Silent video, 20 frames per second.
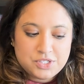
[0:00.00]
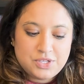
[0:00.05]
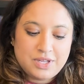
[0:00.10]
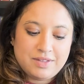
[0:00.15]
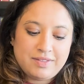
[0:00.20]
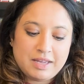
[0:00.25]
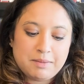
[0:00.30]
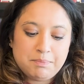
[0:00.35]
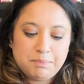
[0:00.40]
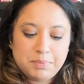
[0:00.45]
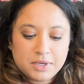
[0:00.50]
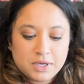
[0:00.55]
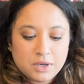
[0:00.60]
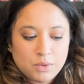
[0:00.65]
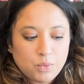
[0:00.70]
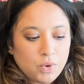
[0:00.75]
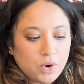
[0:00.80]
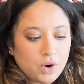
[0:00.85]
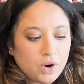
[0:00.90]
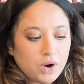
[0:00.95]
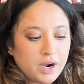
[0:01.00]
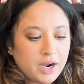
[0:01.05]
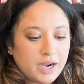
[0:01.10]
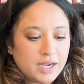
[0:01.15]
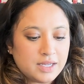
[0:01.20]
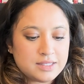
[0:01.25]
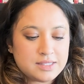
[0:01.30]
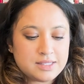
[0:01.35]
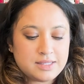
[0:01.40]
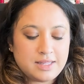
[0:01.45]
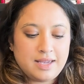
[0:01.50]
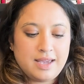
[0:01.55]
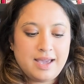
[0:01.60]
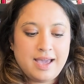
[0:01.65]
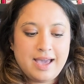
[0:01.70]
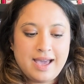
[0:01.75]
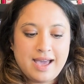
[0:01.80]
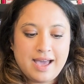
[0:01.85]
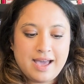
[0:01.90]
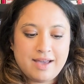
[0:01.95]
They have like book awards, they
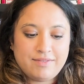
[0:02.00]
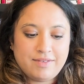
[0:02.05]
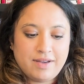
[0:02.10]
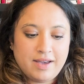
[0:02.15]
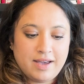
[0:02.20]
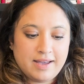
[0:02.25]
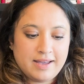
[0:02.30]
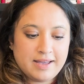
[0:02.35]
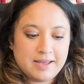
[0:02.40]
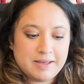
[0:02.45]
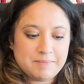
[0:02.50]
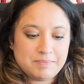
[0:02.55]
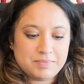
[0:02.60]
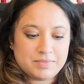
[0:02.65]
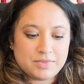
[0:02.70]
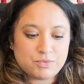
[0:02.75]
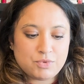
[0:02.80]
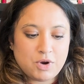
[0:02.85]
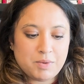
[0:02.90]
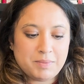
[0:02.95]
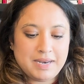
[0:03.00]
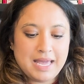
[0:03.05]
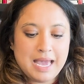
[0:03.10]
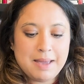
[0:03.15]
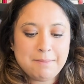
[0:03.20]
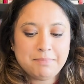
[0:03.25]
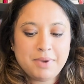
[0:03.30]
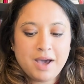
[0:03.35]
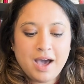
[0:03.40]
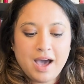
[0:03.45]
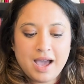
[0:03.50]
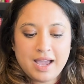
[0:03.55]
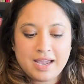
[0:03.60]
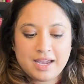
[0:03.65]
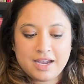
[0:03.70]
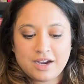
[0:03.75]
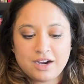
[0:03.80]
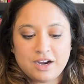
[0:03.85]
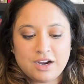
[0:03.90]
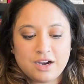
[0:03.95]
have Roman
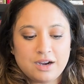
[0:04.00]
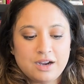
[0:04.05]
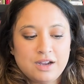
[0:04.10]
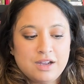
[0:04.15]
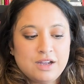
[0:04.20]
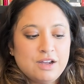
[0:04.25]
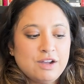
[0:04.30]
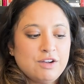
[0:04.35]
Empire,